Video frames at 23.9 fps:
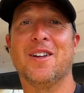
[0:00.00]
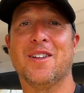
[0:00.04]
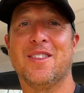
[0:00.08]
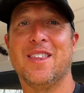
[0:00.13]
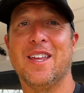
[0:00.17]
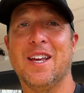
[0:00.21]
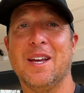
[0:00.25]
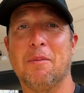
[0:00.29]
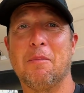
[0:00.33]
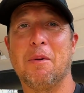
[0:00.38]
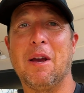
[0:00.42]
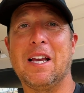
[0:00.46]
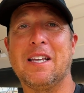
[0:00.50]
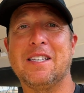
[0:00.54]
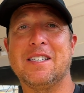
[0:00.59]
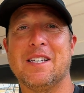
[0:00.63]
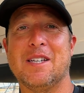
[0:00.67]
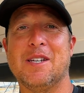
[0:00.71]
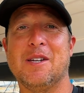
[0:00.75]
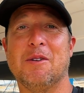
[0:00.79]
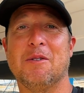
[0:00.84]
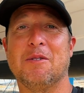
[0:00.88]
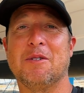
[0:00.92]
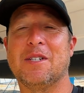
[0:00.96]
thing makes a
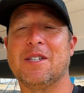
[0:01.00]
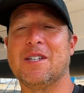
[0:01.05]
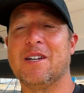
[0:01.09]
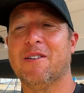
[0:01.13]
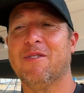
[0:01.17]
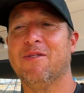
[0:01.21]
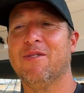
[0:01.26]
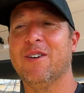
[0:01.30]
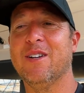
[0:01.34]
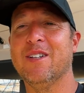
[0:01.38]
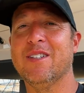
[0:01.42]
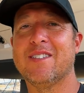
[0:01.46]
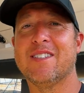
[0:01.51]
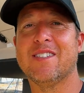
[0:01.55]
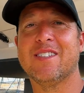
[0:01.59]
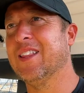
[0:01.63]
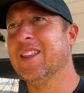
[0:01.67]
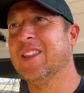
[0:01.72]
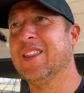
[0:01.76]
huge difference.